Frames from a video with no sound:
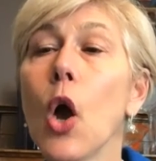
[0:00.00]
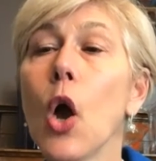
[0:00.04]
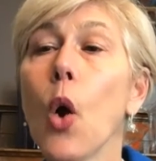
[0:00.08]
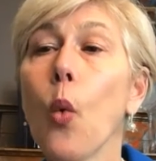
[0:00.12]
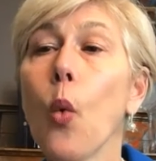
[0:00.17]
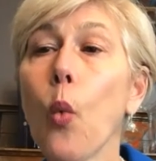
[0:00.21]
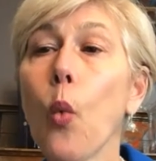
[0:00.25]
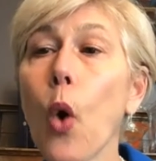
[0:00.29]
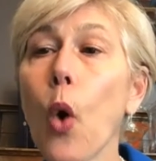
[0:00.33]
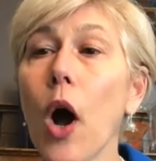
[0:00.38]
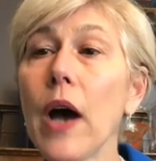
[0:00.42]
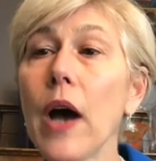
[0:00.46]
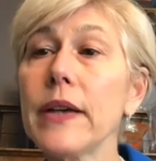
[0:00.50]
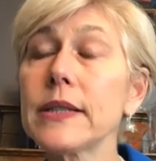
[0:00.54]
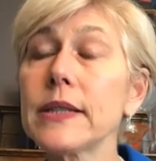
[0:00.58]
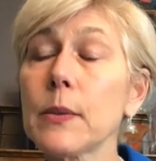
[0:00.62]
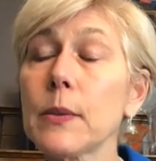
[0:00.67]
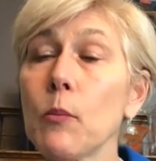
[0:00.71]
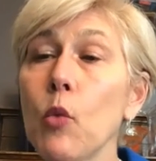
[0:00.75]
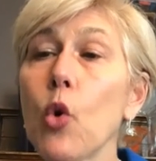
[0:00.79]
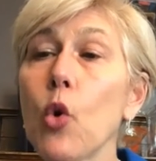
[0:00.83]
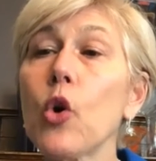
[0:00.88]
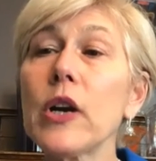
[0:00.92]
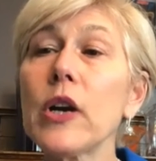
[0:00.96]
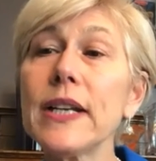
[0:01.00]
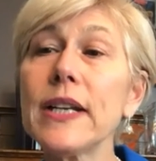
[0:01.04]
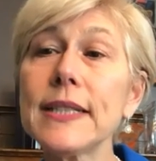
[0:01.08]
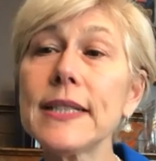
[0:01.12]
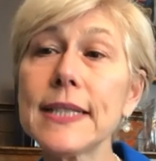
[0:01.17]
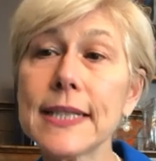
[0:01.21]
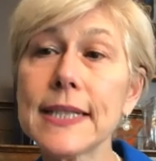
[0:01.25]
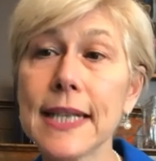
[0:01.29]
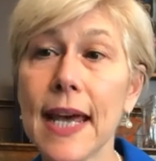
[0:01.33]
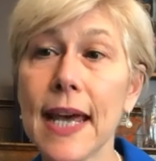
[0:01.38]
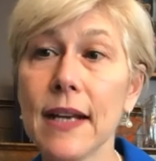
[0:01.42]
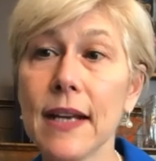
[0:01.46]
was more
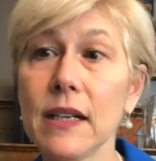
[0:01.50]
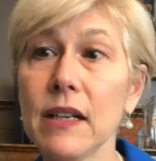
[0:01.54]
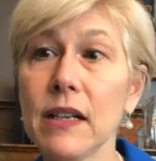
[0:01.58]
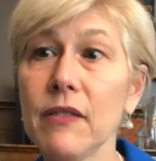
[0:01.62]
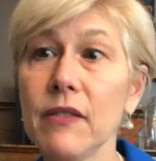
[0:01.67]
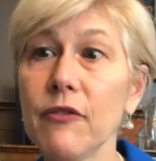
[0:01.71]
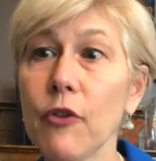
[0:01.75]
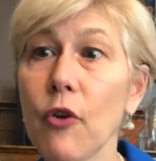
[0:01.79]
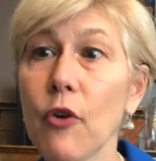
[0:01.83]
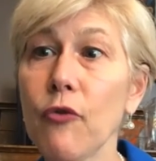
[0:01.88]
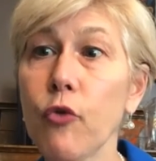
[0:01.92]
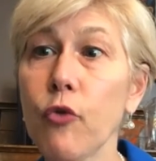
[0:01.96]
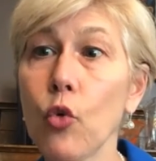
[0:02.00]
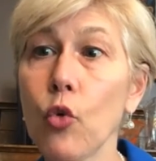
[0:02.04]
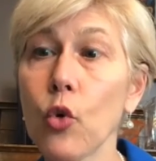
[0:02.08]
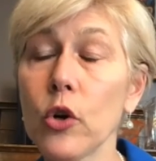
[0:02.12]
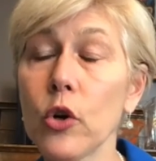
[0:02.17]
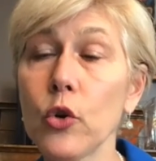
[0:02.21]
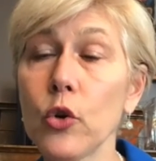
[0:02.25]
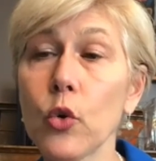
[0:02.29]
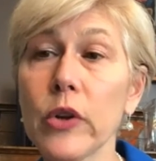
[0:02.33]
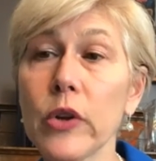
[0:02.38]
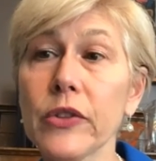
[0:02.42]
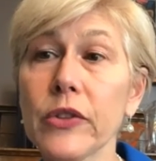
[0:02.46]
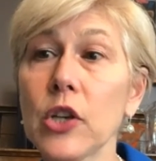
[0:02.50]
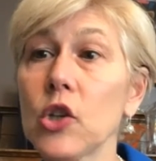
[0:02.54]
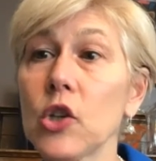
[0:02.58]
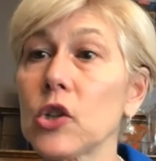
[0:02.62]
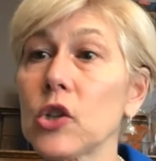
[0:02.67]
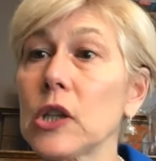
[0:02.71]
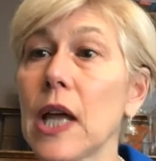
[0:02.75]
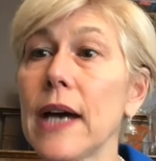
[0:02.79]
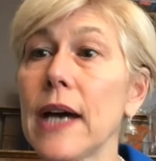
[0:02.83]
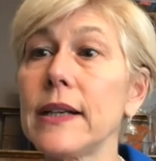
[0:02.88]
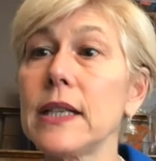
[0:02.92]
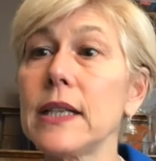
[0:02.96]
incentive for North
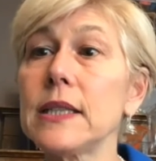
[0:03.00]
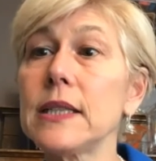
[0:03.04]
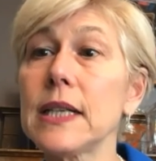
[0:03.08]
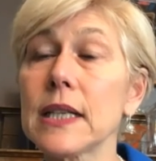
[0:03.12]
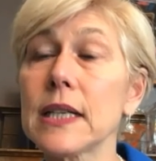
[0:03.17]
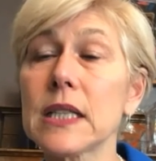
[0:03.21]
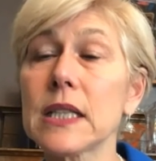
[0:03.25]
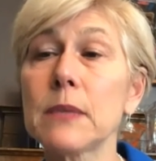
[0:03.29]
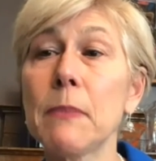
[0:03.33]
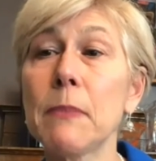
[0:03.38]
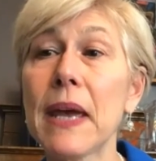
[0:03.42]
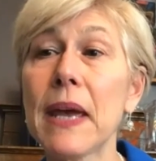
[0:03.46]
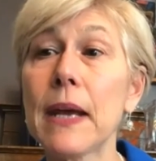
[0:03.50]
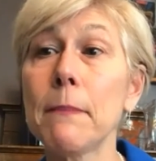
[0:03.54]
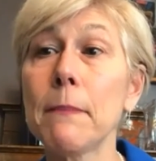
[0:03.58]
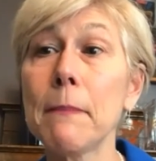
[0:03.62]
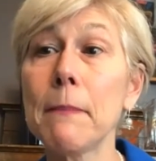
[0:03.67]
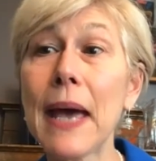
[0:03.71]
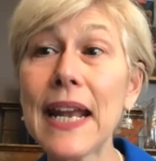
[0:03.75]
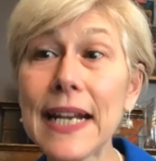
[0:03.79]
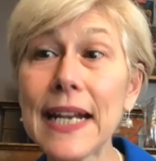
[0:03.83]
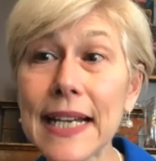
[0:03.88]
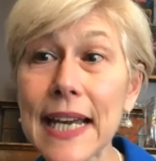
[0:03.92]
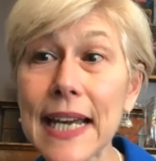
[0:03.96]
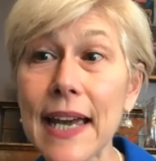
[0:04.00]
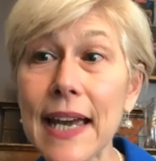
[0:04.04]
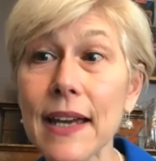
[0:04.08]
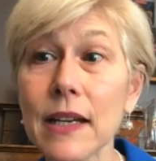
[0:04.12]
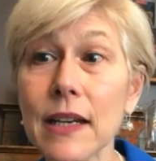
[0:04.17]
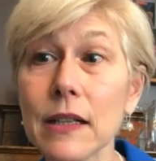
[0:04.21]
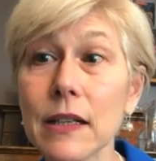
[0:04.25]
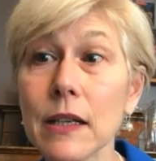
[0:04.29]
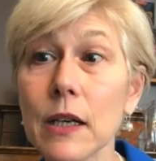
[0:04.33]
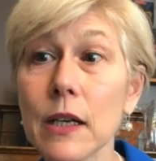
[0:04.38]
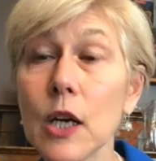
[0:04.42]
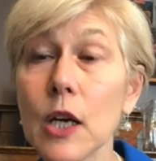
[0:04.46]
Carolina to expand Medicaid,
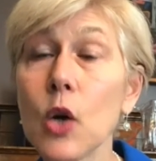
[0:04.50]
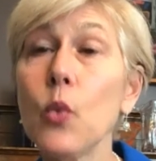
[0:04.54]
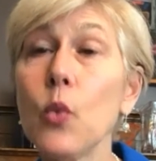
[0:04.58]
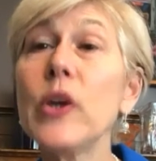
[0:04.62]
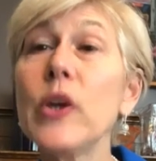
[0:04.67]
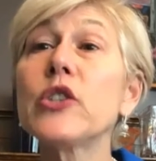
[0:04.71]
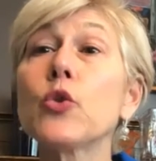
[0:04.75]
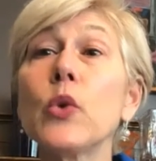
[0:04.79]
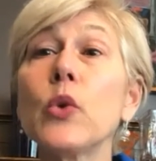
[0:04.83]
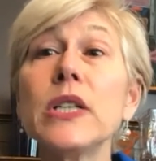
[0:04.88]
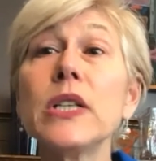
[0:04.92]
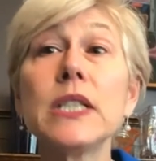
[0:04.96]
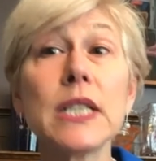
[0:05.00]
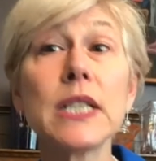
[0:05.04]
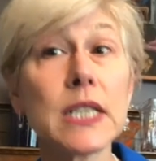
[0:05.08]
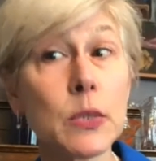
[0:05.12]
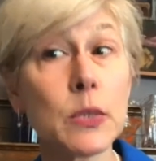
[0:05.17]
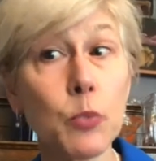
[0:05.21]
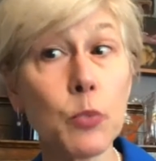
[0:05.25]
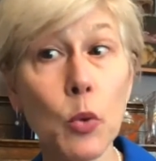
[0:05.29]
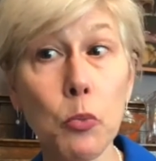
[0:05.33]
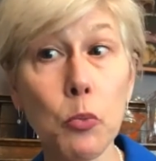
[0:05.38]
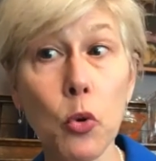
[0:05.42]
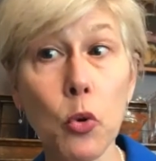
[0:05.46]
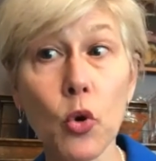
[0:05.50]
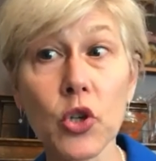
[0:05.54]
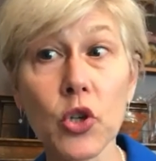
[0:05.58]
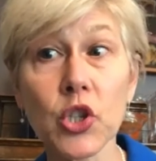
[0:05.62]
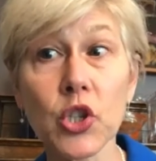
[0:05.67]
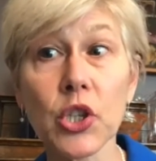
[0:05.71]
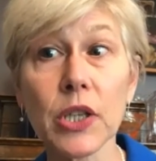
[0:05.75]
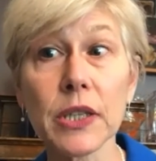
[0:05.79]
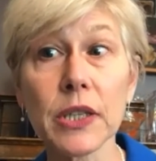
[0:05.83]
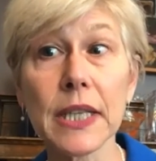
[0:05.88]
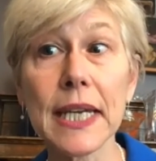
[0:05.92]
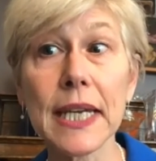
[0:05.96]
which would
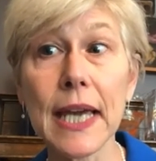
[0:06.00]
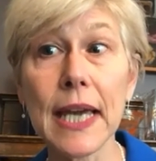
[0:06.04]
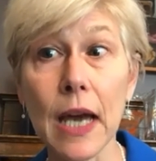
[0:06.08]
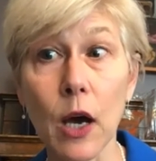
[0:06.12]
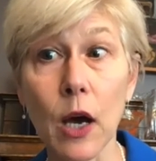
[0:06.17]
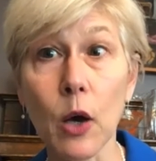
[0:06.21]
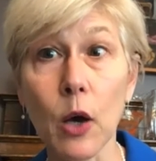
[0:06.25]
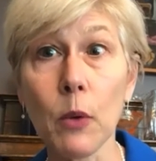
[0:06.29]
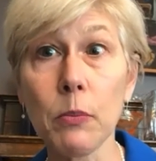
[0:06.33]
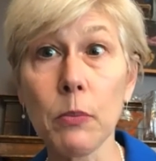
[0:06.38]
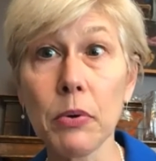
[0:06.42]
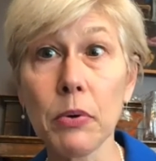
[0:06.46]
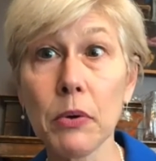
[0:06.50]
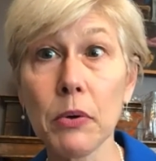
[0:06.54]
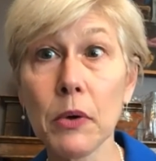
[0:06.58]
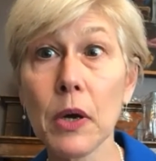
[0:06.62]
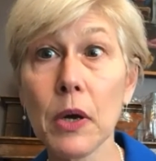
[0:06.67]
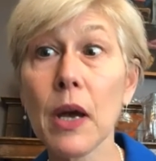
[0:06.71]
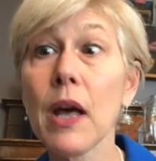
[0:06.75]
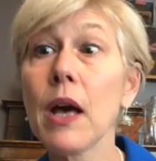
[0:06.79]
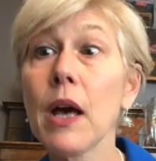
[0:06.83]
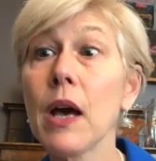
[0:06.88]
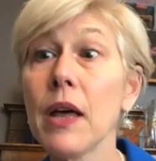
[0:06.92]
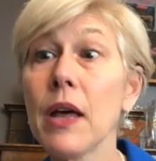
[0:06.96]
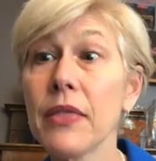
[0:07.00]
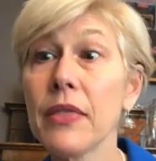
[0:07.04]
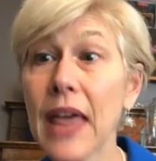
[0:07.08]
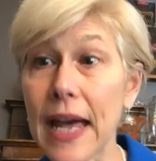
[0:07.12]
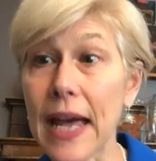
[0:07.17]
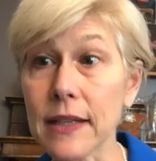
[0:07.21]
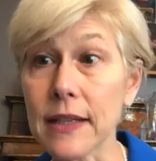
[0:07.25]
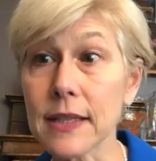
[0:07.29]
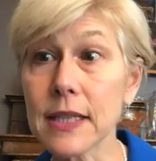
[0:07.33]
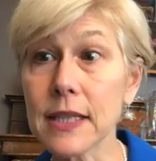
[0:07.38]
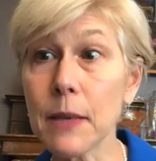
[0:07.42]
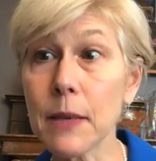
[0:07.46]
disproportionately help
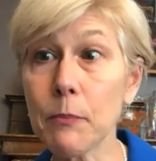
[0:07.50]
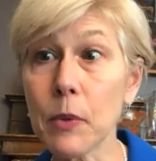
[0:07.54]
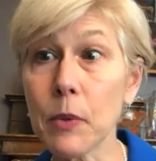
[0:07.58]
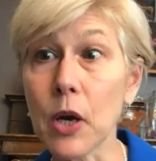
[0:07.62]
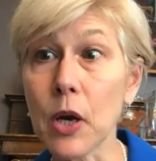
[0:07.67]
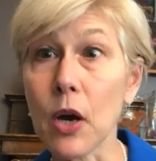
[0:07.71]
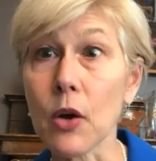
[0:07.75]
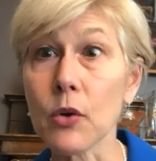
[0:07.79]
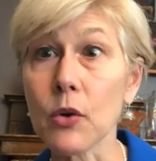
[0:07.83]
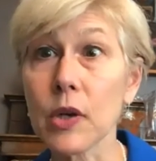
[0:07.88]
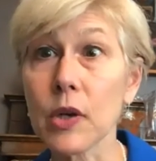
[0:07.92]
that zip code.